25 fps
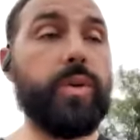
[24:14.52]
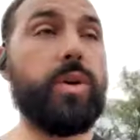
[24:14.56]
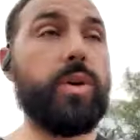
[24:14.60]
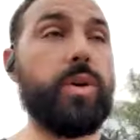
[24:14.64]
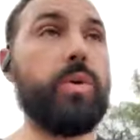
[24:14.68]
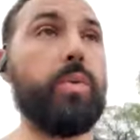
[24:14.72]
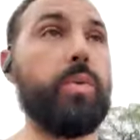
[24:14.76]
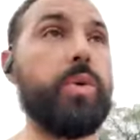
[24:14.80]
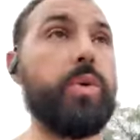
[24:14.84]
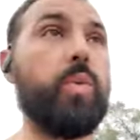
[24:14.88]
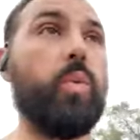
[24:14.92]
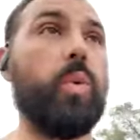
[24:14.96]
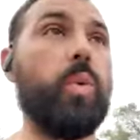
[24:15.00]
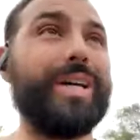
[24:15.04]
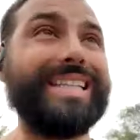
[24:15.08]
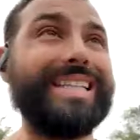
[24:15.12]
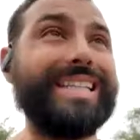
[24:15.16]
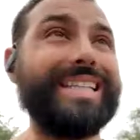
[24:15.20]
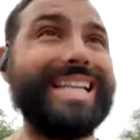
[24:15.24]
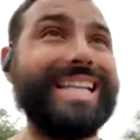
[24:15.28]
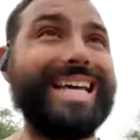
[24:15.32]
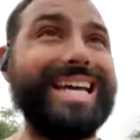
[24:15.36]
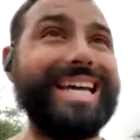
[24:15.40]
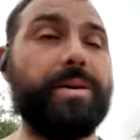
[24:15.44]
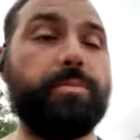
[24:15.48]
with one
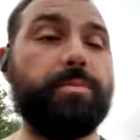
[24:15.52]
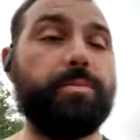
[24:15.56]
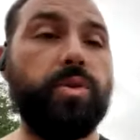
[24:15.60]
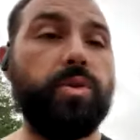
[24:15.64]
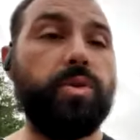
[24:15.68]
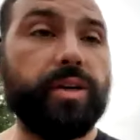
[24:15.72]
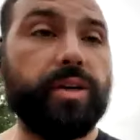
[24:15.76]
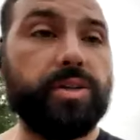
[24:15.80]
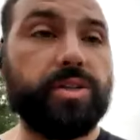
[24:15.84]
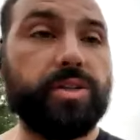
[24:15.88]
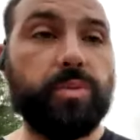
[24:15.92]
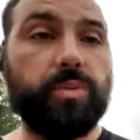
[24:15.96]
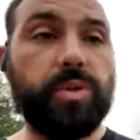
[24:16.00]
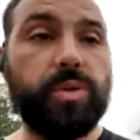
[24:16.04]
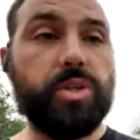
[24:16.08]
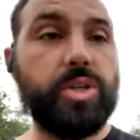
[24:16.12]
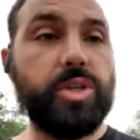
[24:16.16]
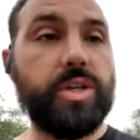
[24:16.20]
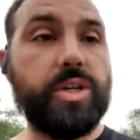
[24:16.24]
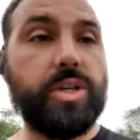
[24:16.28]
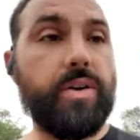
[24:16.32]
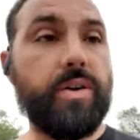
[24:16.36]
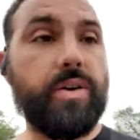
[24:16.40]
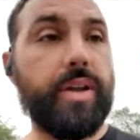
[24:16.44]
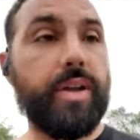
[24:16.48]
leg moving. So once
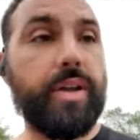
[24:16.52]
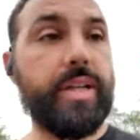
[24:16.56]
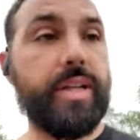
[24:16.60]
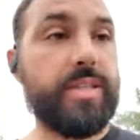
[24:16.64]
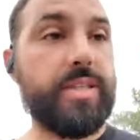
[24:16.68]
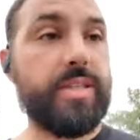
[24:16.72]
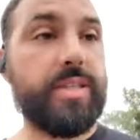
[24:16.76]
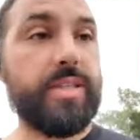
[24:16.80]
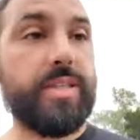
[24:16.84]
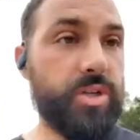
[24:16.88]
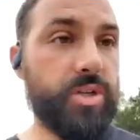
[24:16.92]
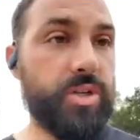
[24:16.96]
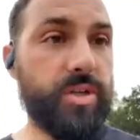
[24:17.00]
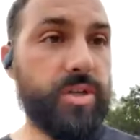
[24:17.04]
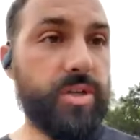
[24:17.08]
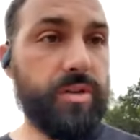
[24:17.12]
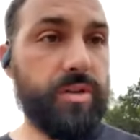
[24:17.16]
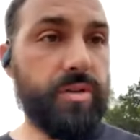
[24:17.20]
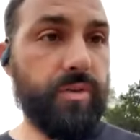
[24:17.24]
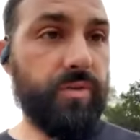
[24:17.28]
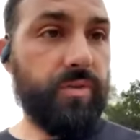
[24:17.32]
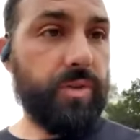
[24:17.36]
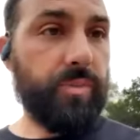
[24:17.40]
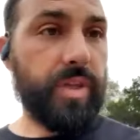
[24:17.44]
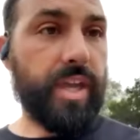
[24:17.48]
Sharon gets in position, I'll
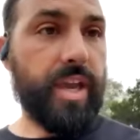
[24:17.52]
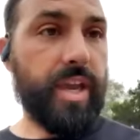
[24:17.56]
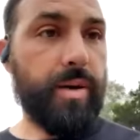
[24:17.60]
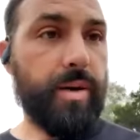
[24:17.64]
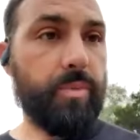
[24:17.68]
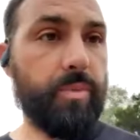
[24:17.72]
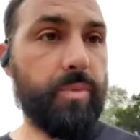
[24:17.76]
flip the camera